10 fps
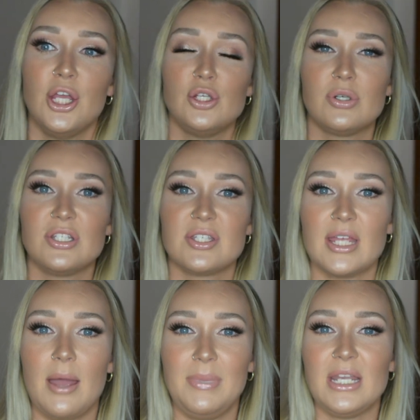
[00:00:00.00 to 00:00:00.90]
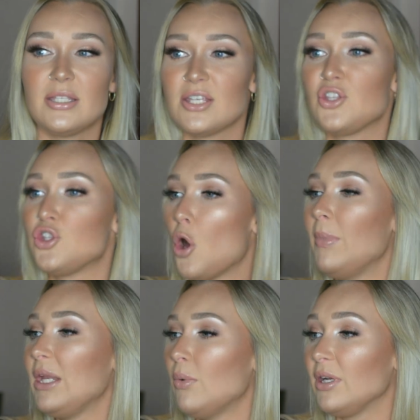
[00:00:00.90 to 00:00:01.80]
You can just, I mean, it does so
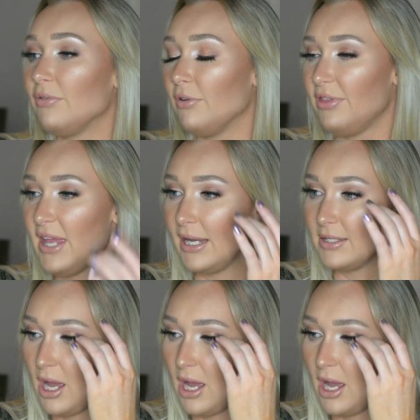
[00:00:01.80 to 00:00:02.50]
many wonderful things.